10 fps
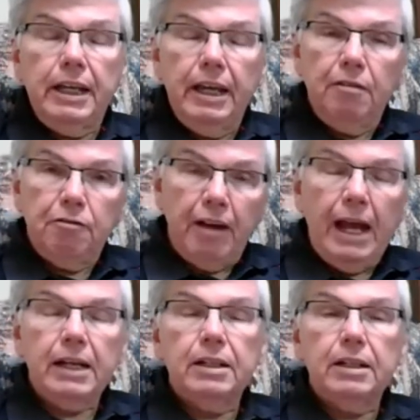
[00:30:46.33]
in
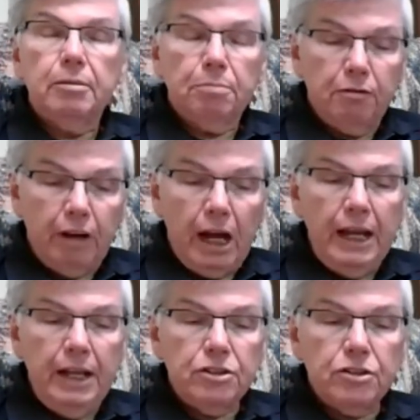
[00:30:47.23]
fact,
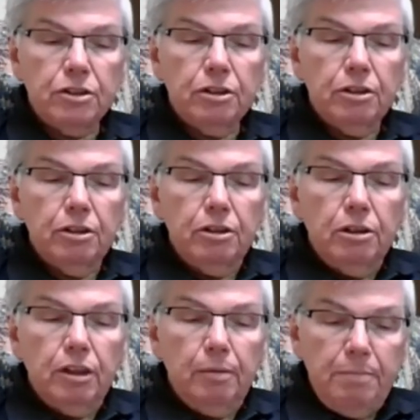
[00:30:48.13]
provides
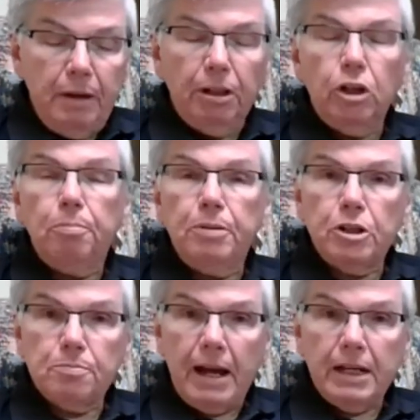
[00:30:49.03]
the biblical
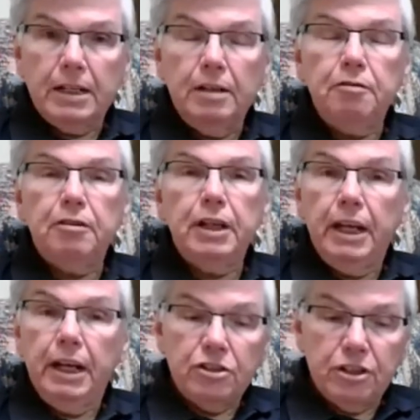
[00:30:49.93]
perspective
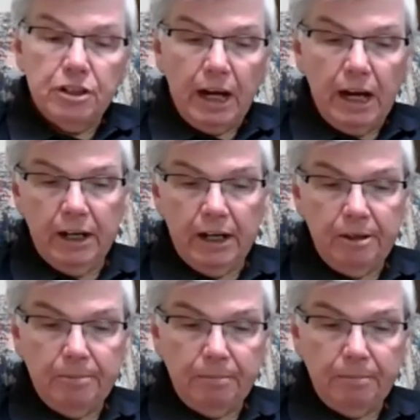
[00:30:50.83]
in its entirety.